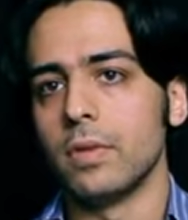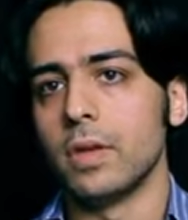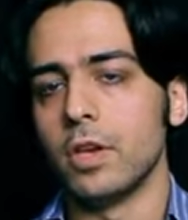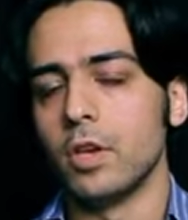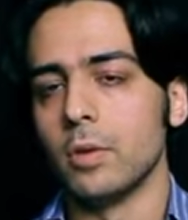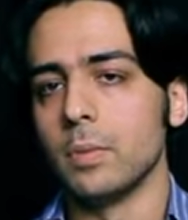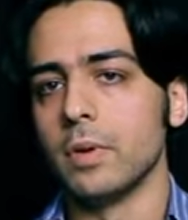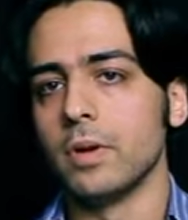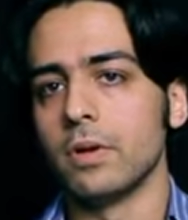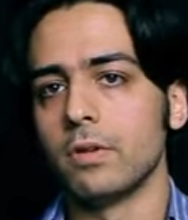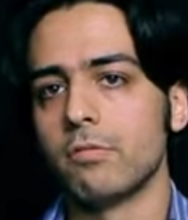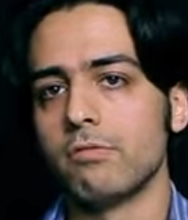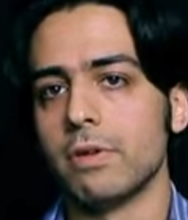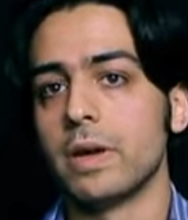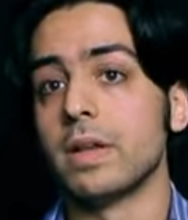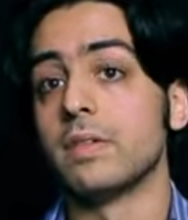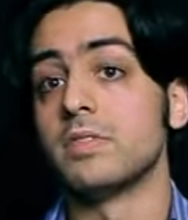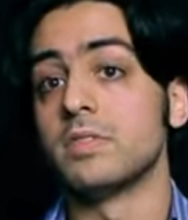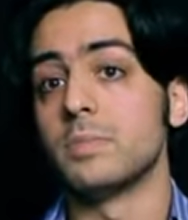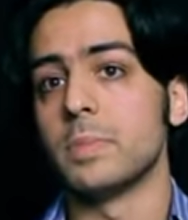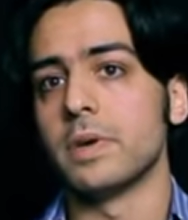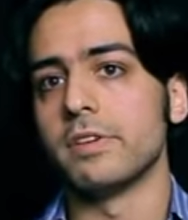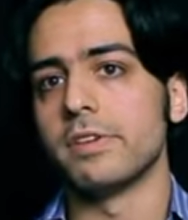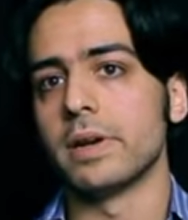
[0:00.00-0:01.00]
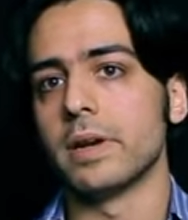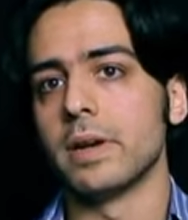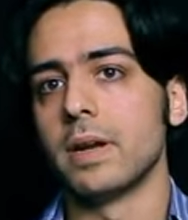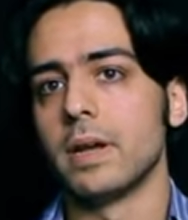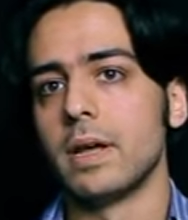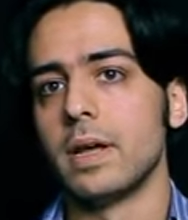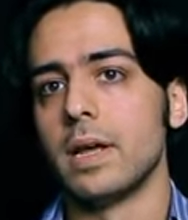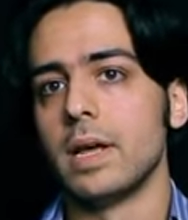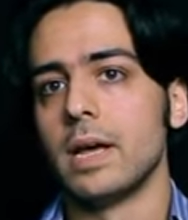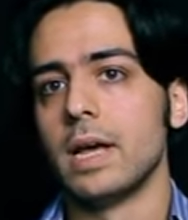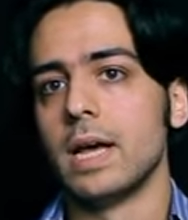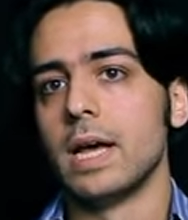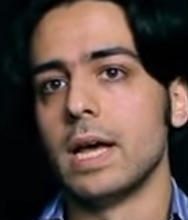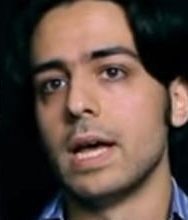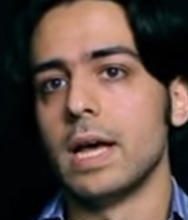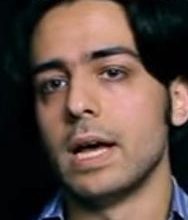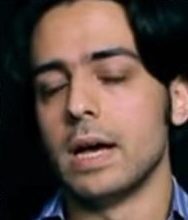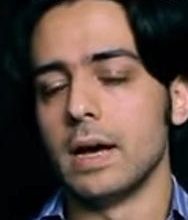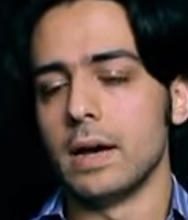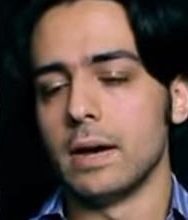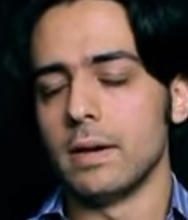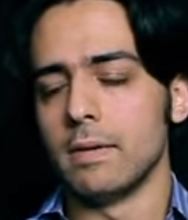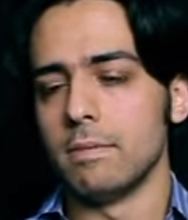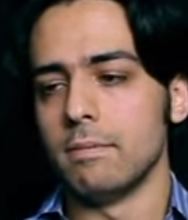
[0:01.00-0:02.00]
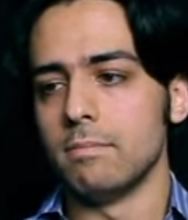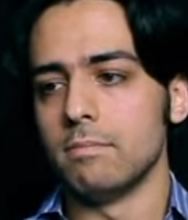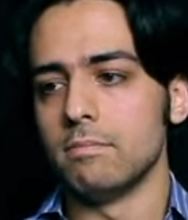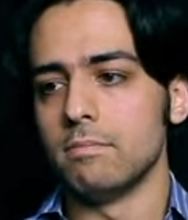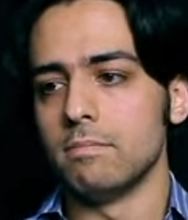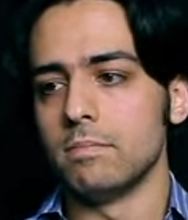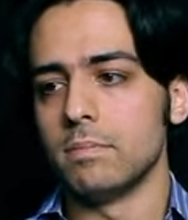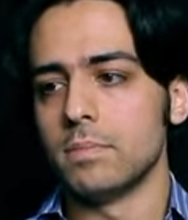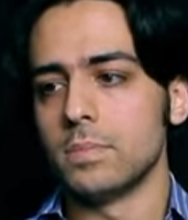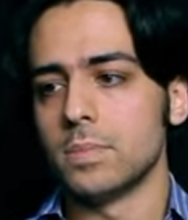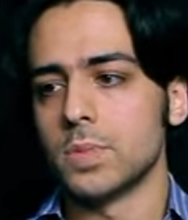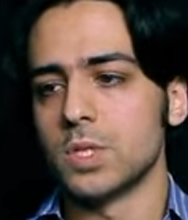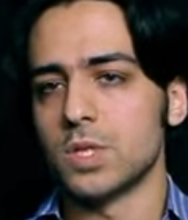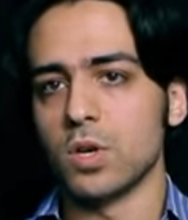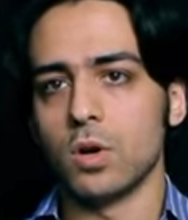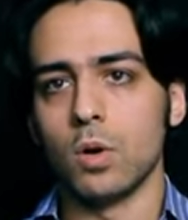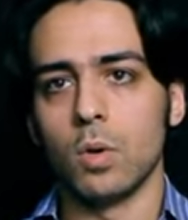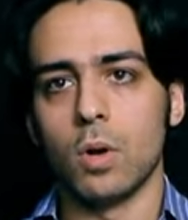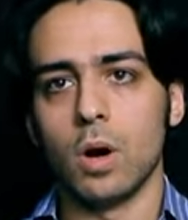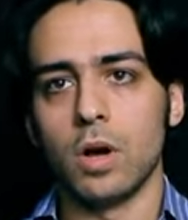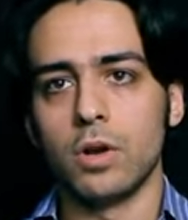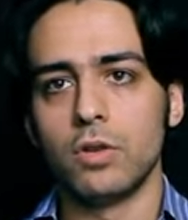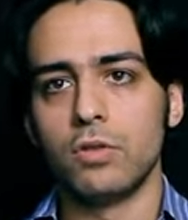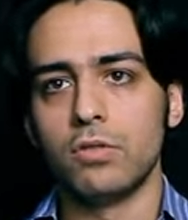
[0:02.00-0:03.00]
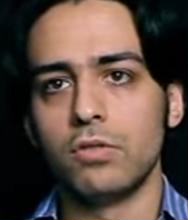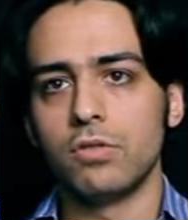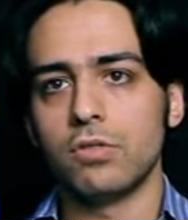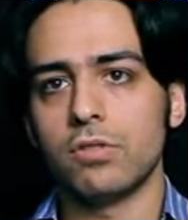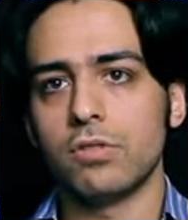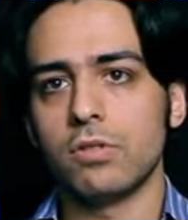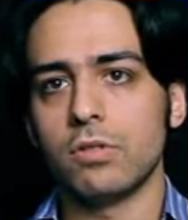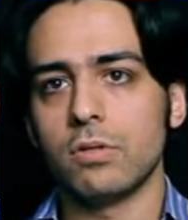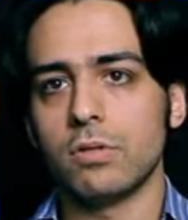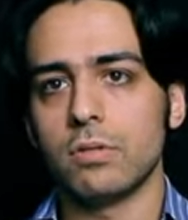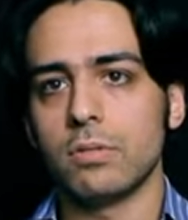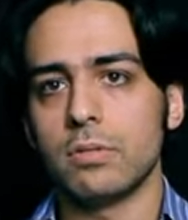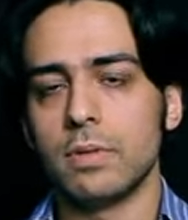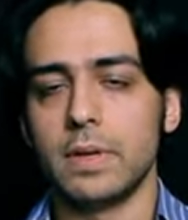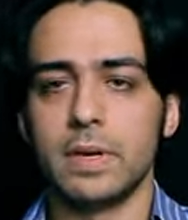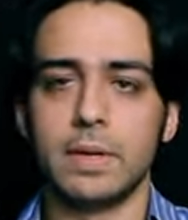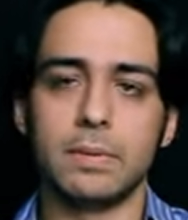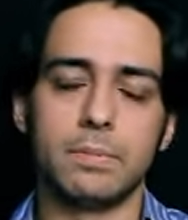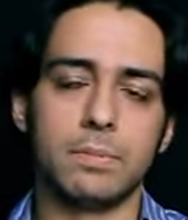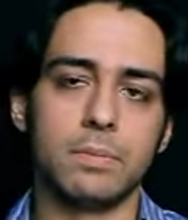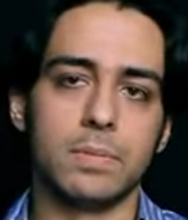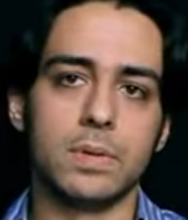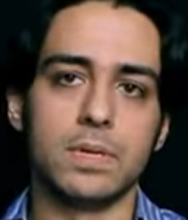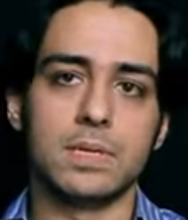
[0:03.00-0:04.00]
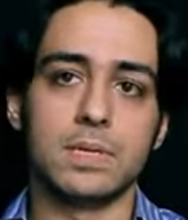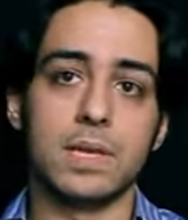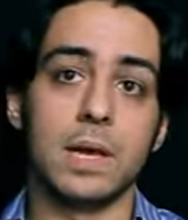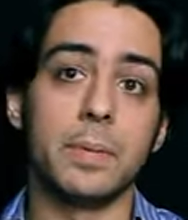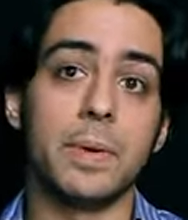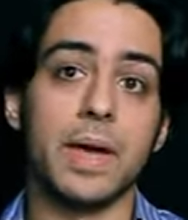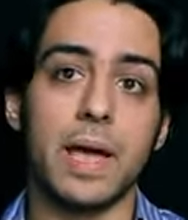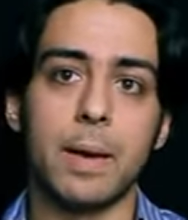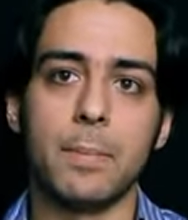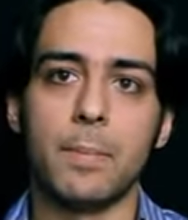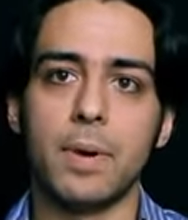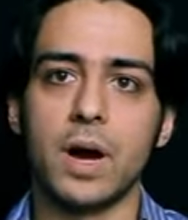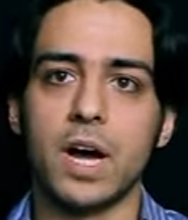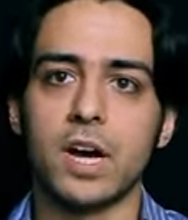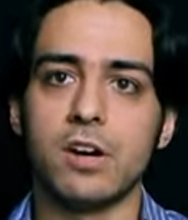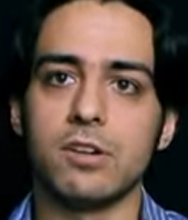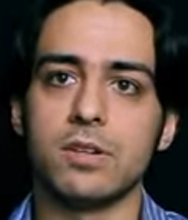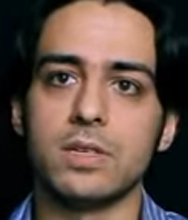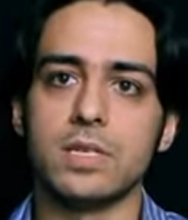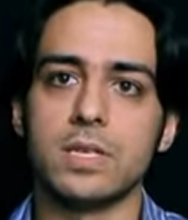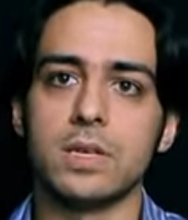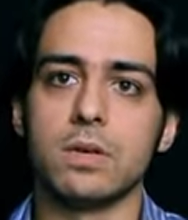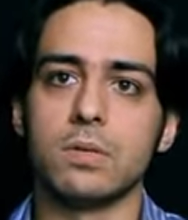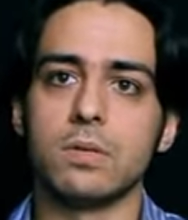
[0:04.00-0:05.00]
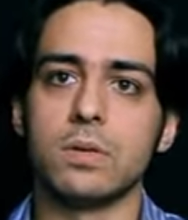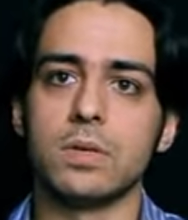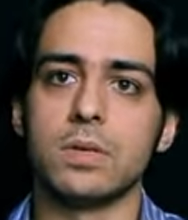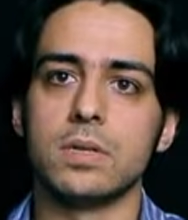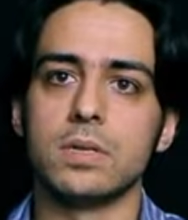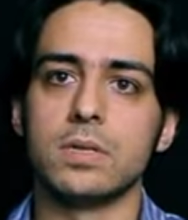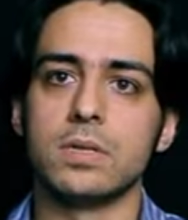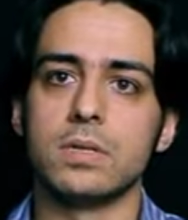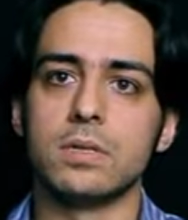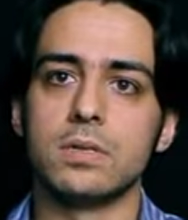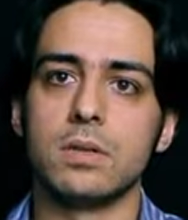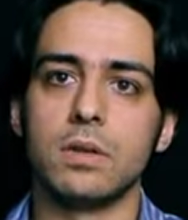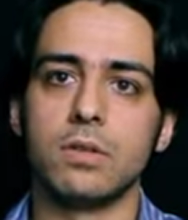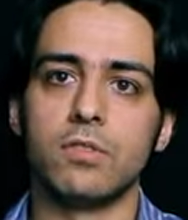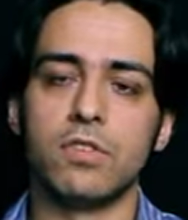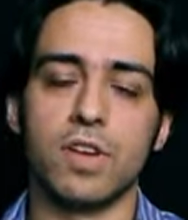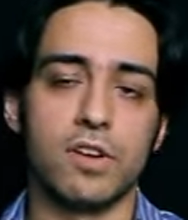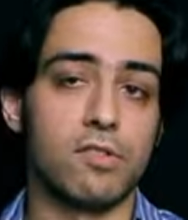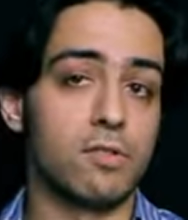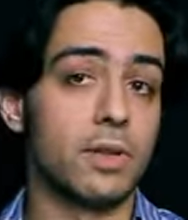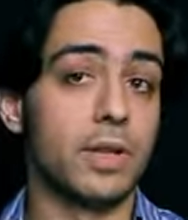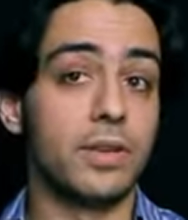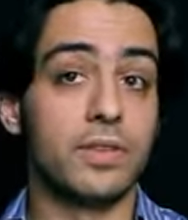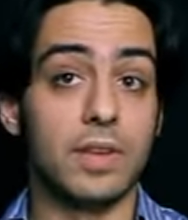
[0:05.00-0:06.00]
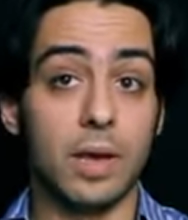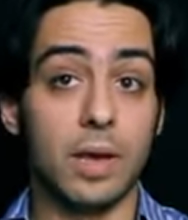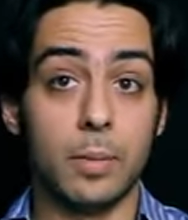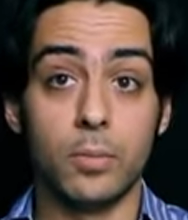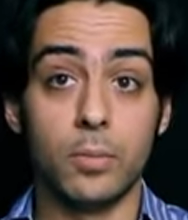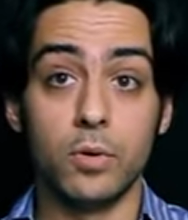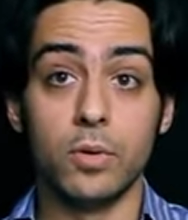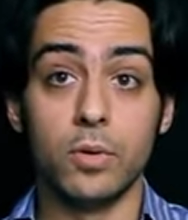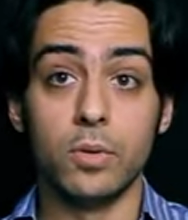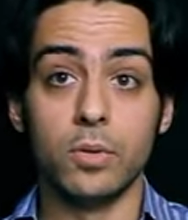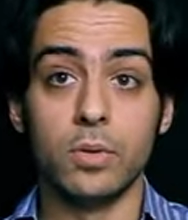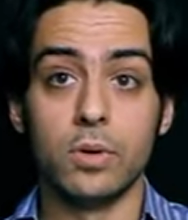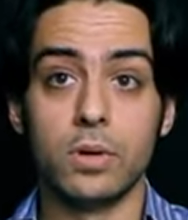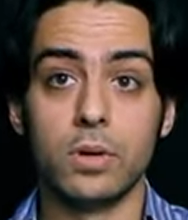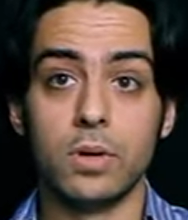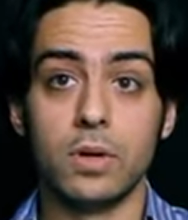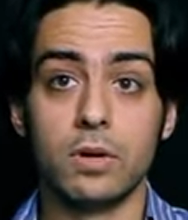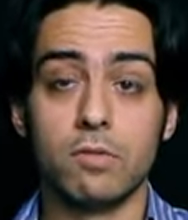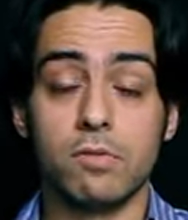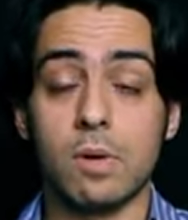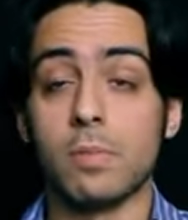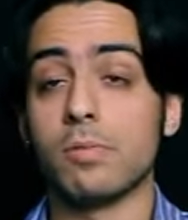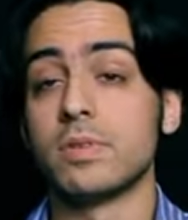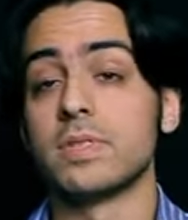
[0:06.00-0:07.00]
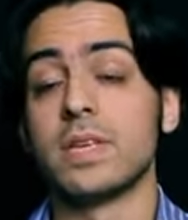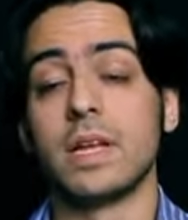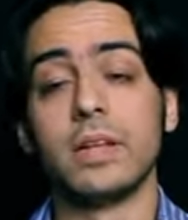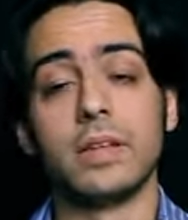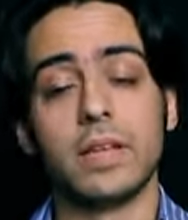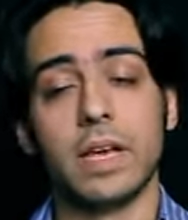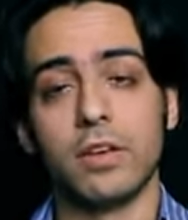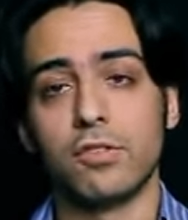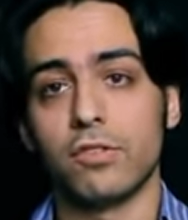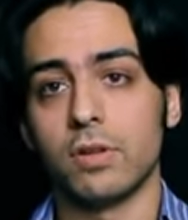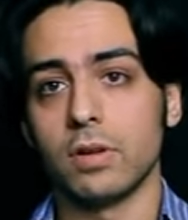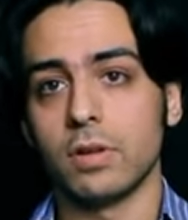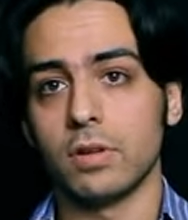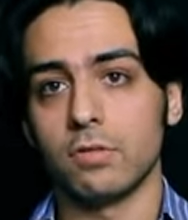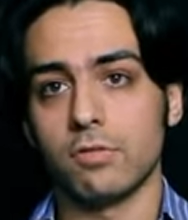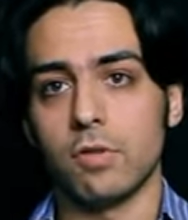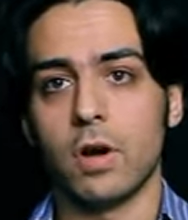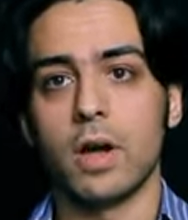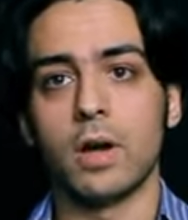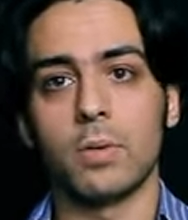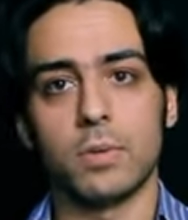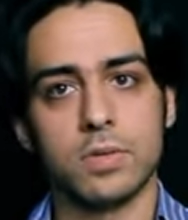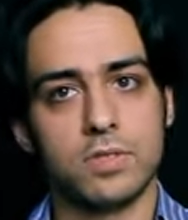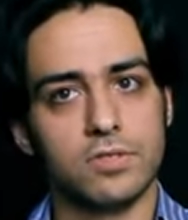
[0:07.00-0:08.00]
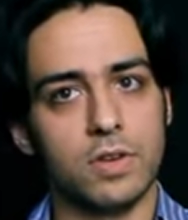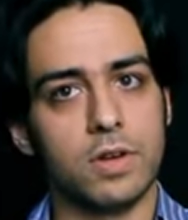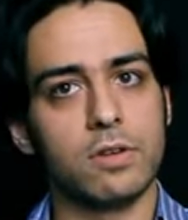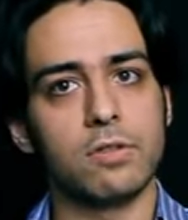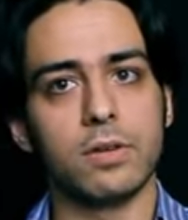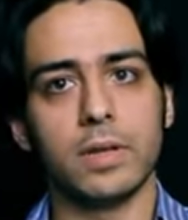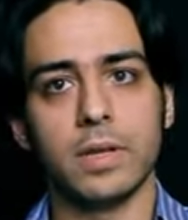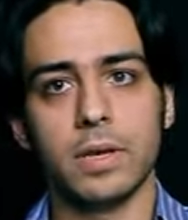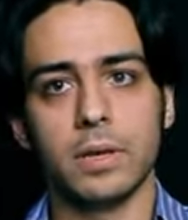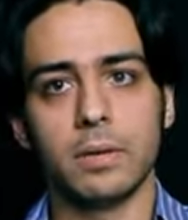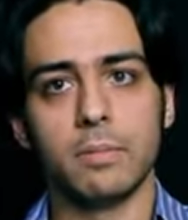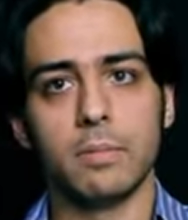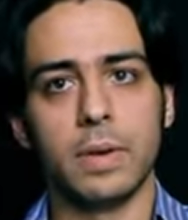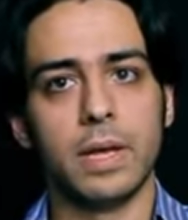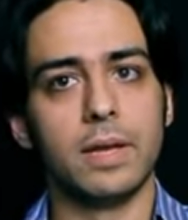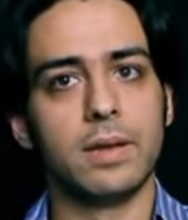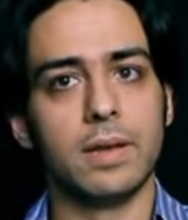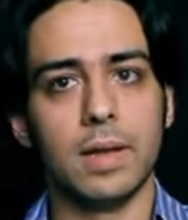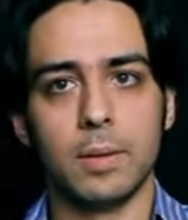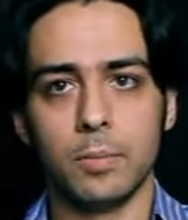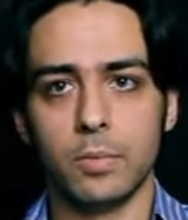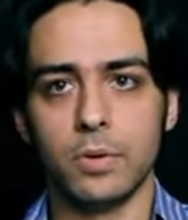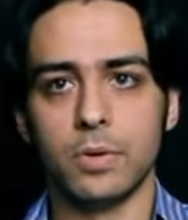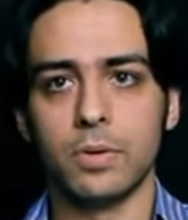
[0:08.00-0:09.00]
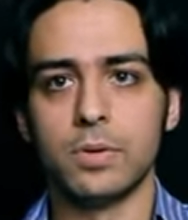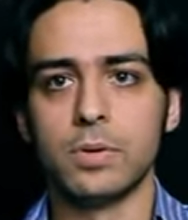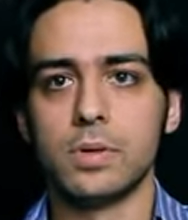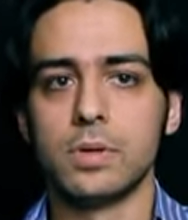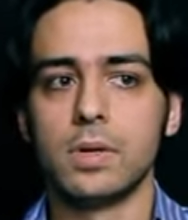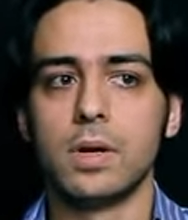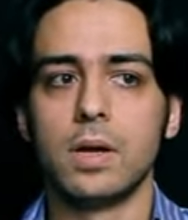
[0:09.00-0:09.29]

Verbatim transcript: the human creative spirit. Um, so under the Islamic empires, it was generally taboo. Representational drawing was generally made taboo.